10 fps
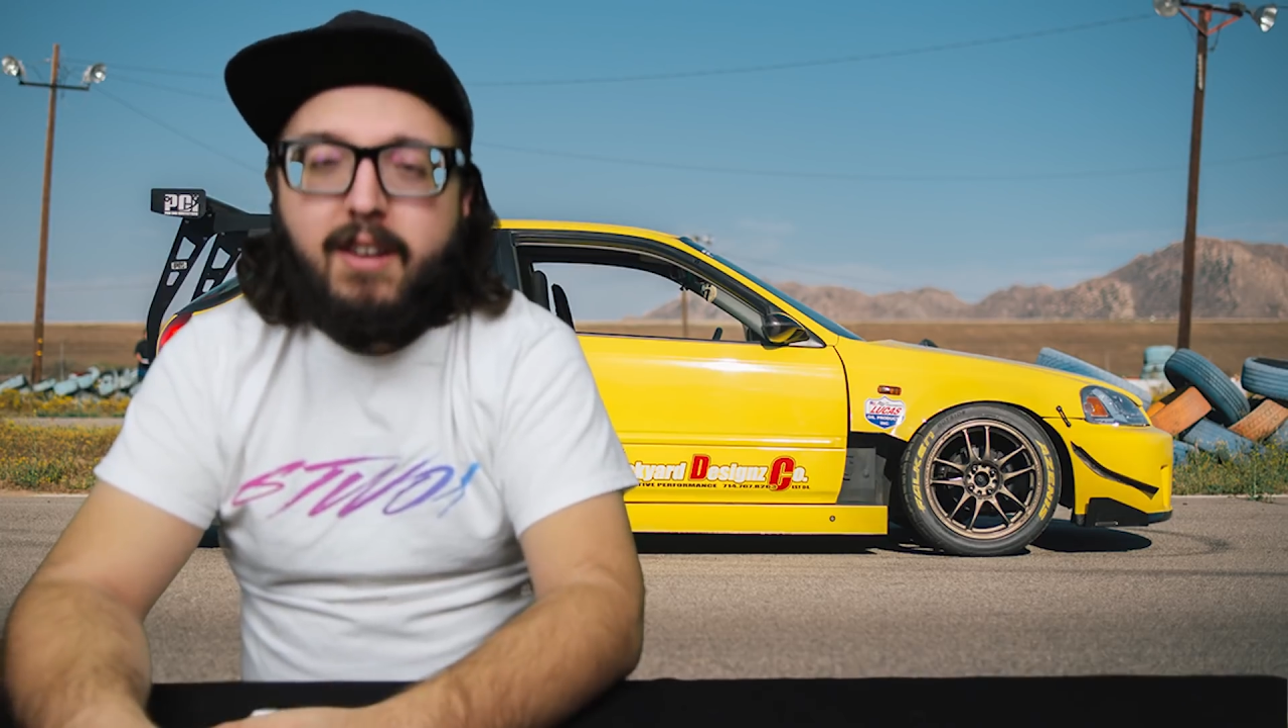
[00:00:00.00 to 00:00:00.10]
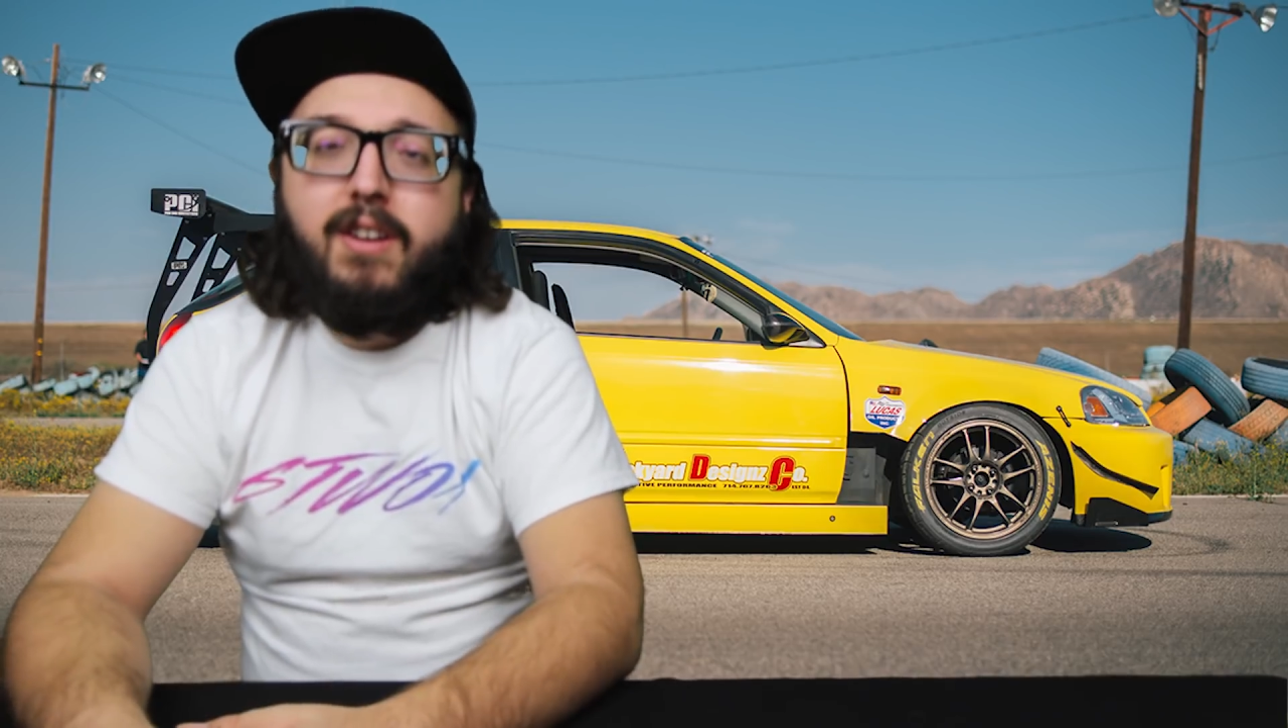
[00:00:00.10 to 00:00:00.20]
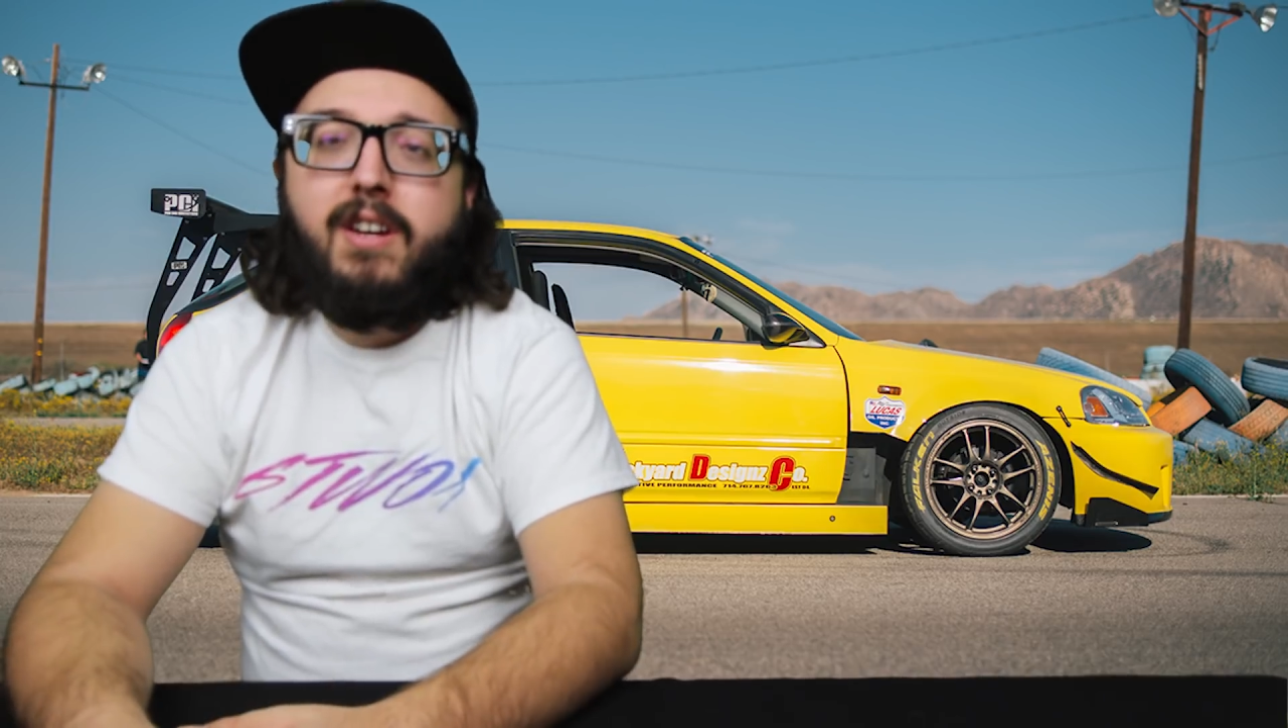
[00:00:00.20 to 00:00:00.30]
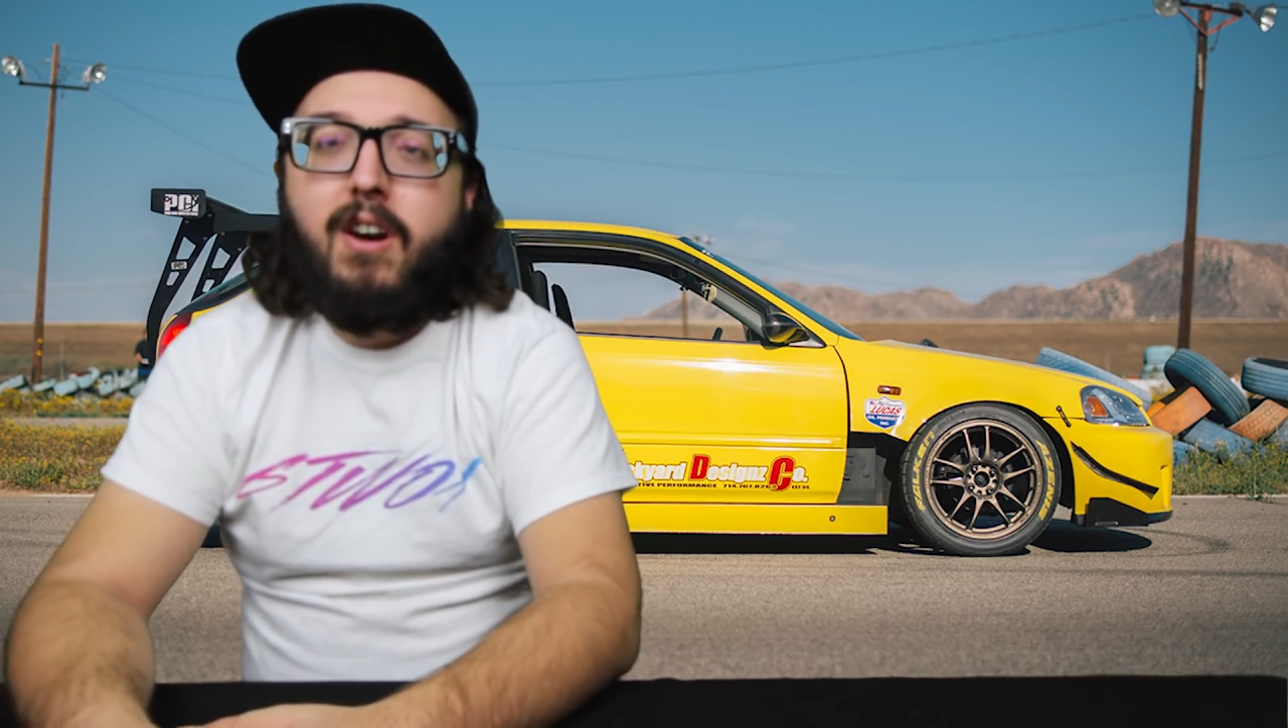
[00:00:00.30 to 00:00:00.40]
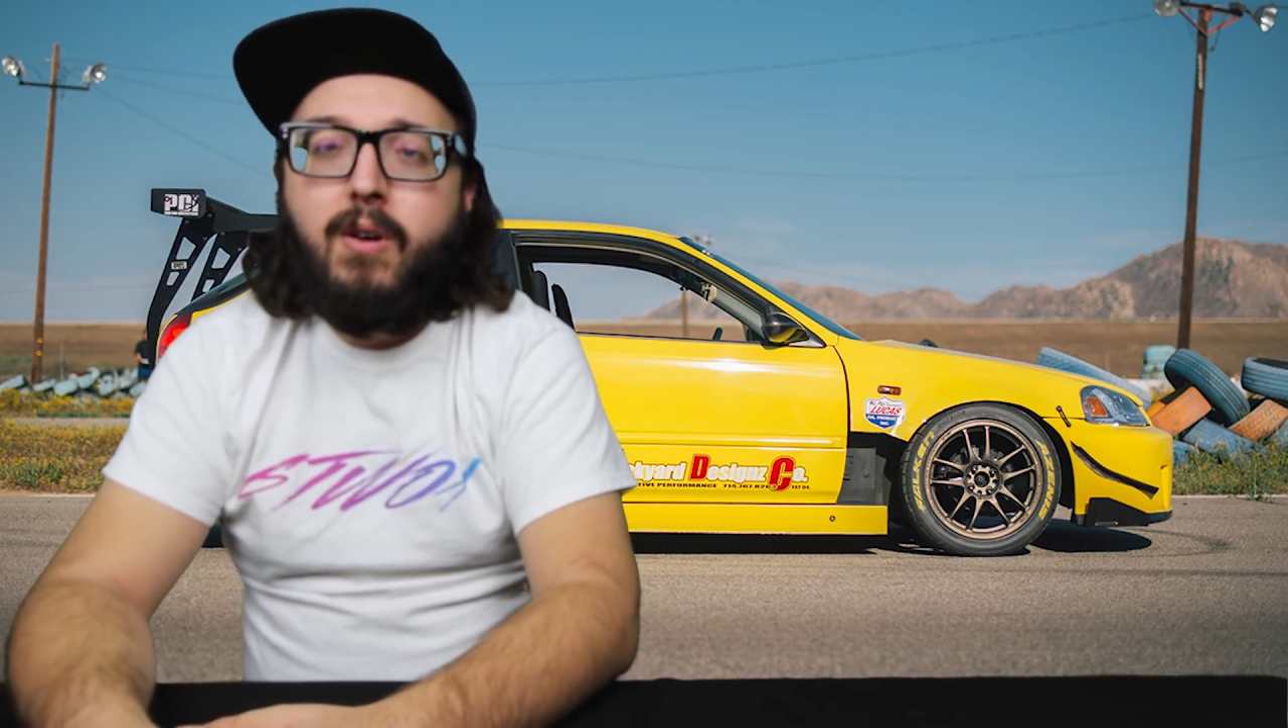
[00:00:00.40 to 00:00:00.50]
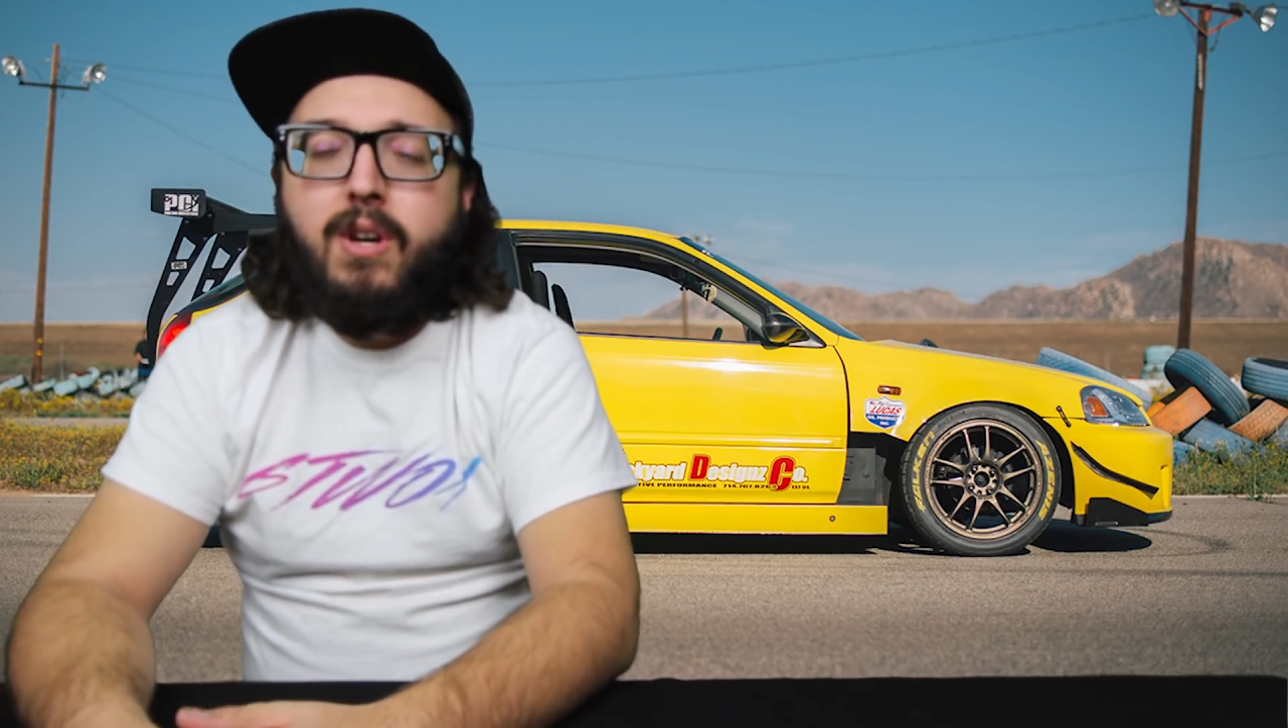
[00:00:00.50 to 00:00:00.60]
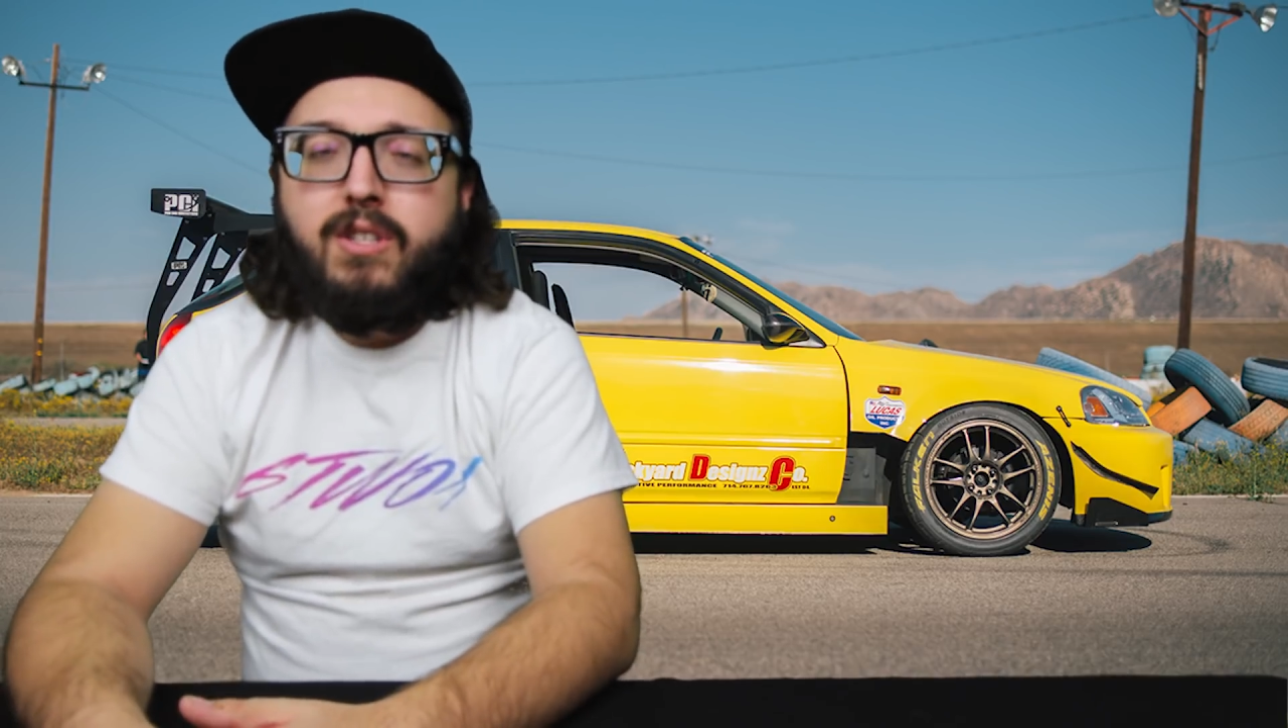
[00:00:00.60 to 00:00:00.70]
here you go.